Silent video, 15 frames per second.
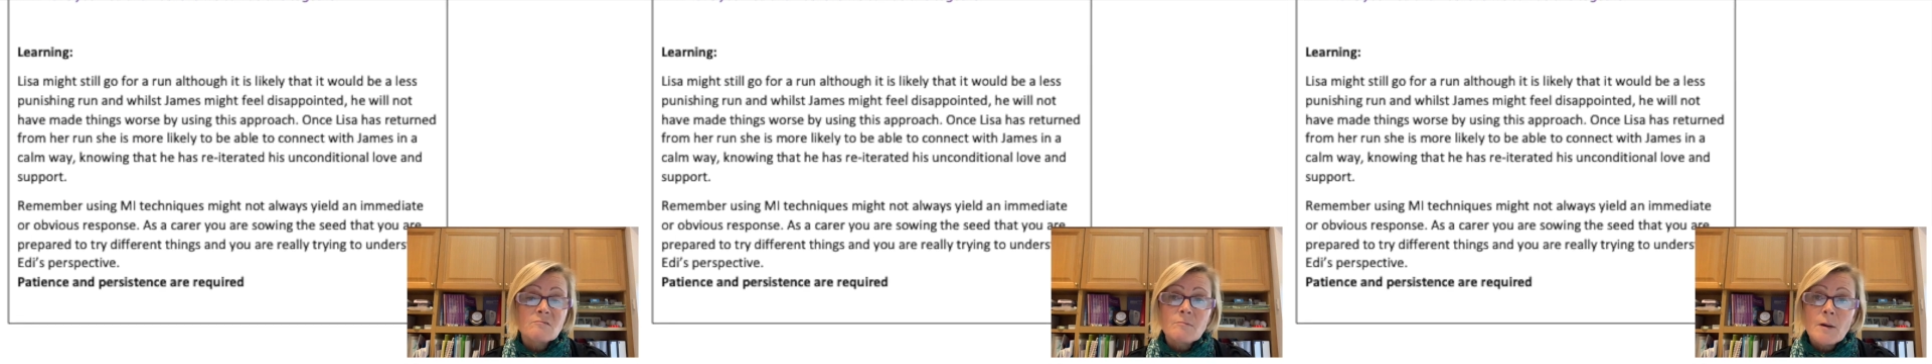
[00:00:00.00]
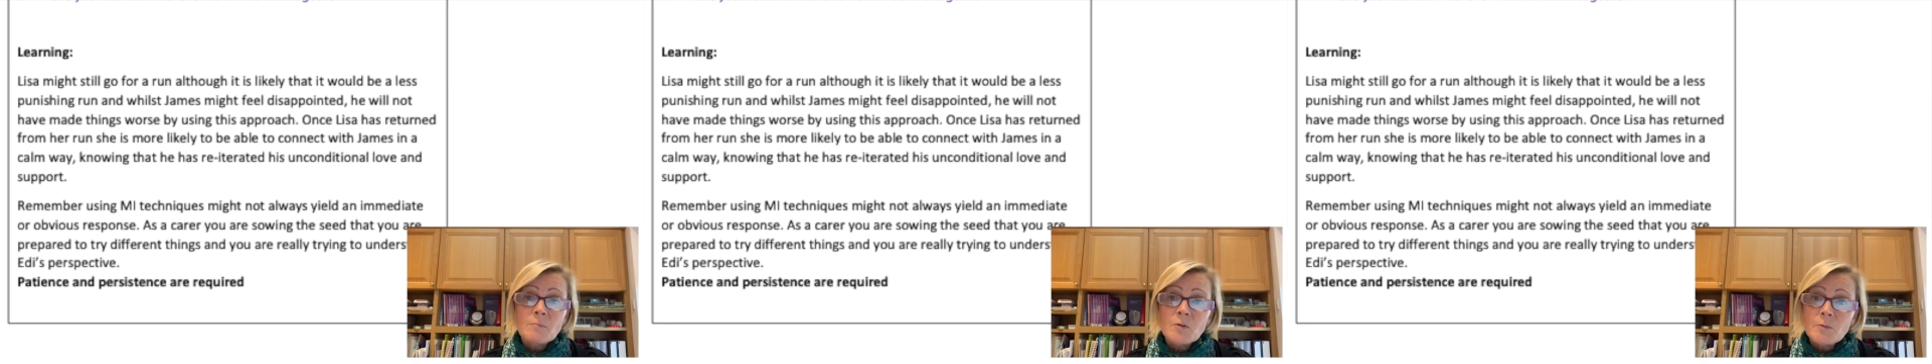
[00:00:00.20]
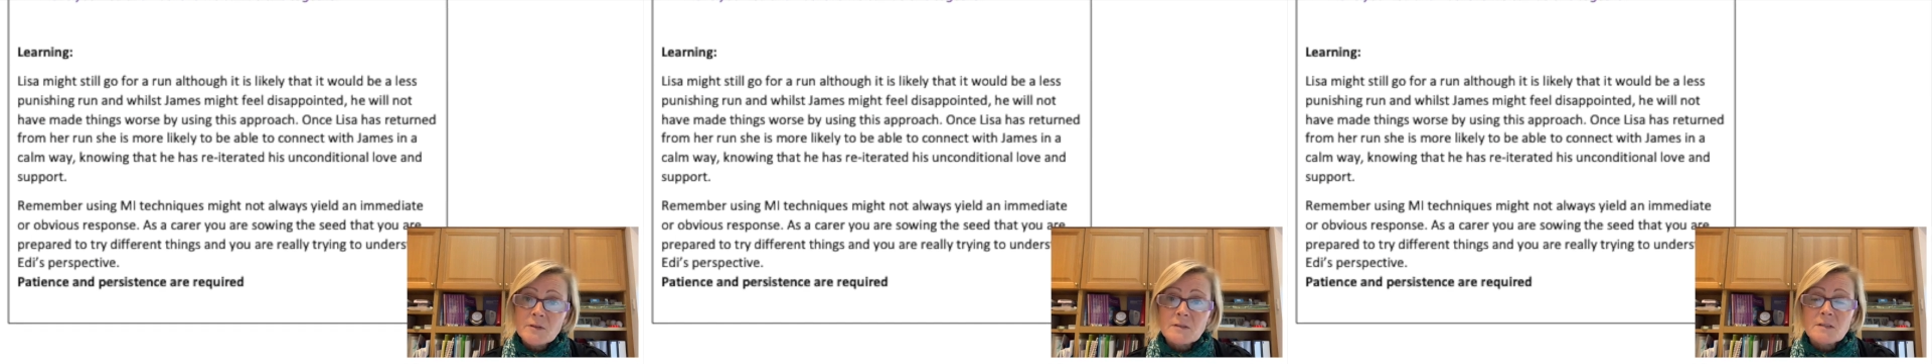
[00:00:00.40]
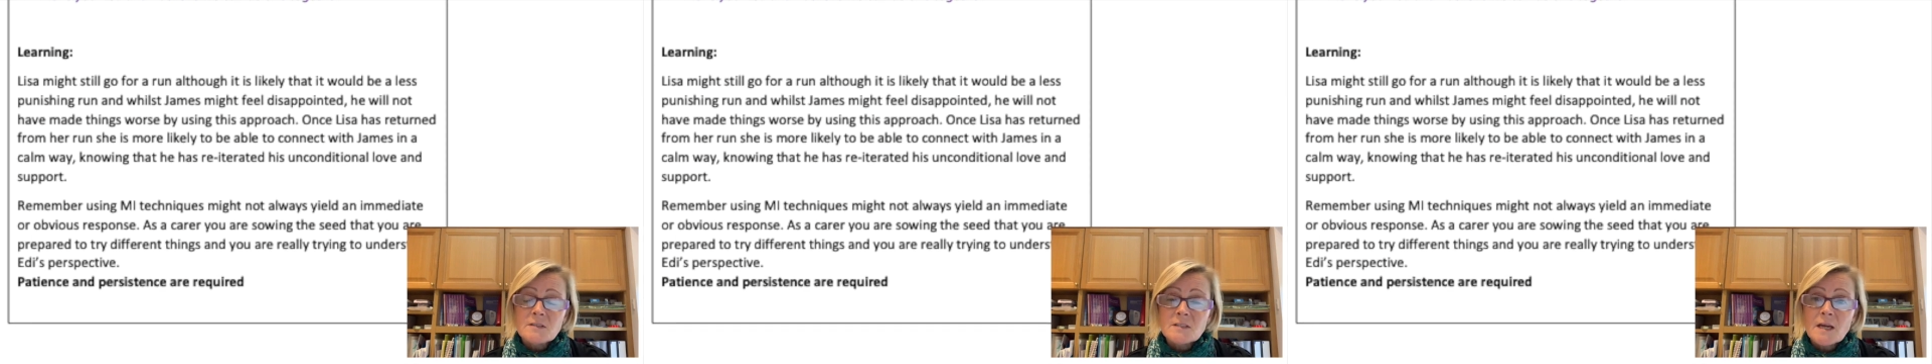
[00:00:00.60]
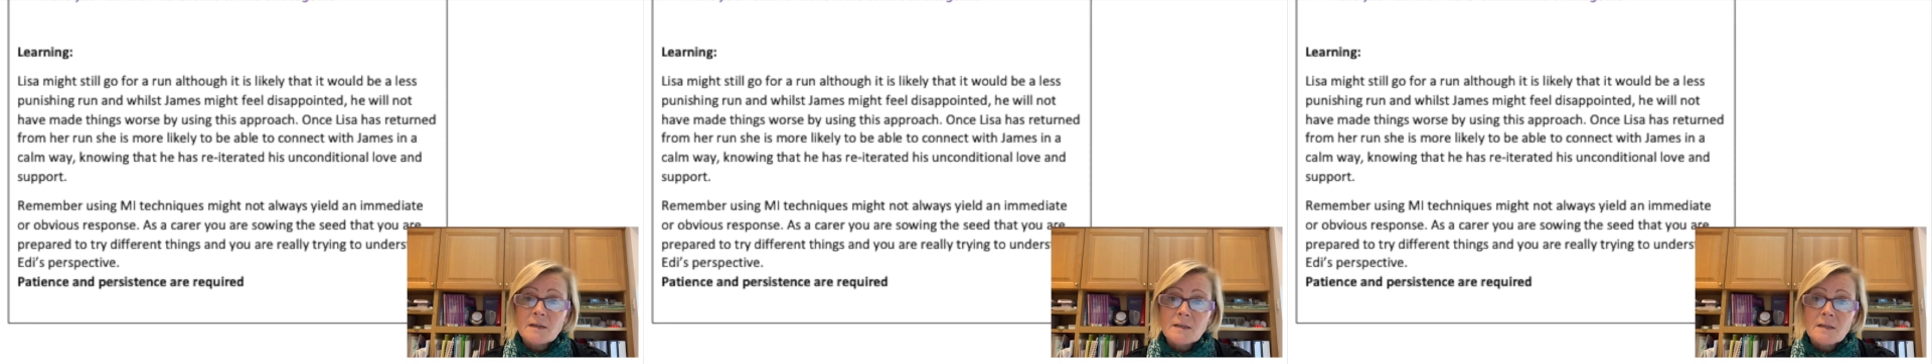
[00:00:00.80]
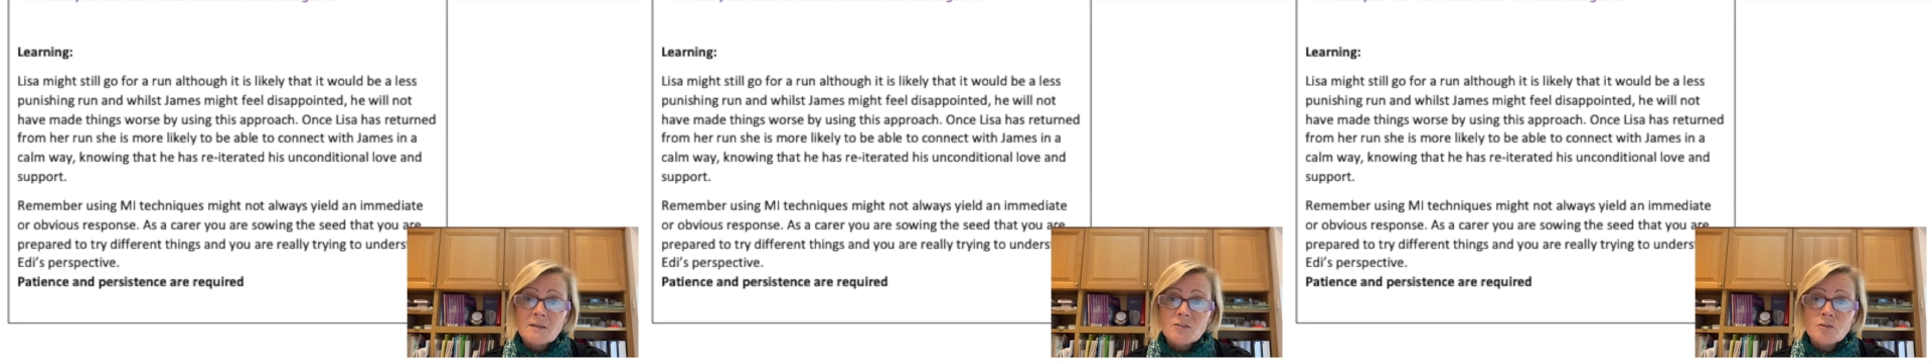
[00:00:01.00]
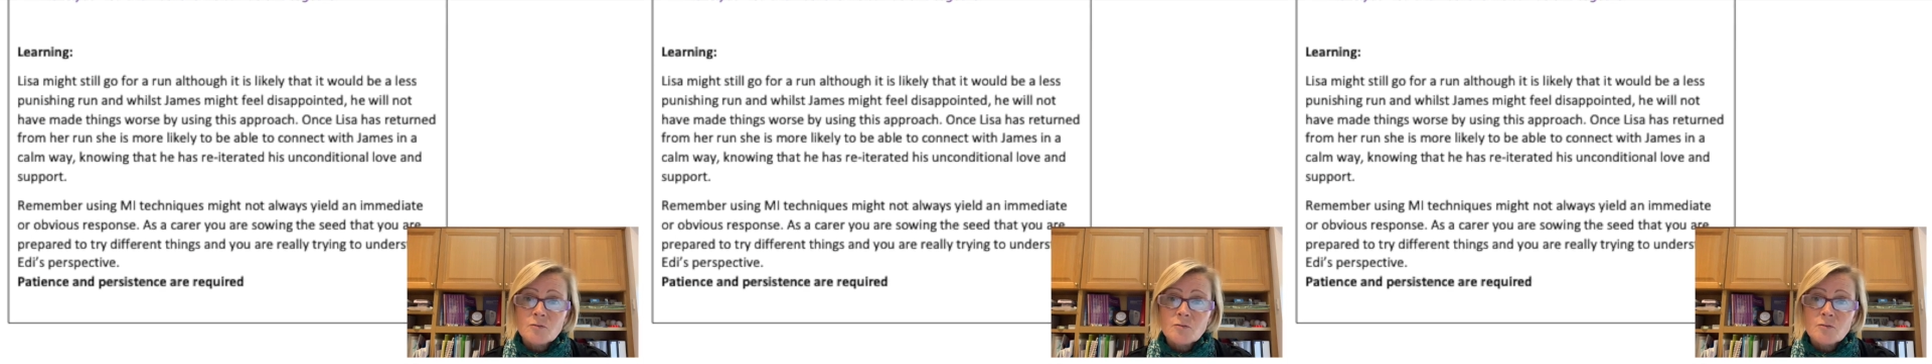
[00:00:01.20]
remember, with these techniques,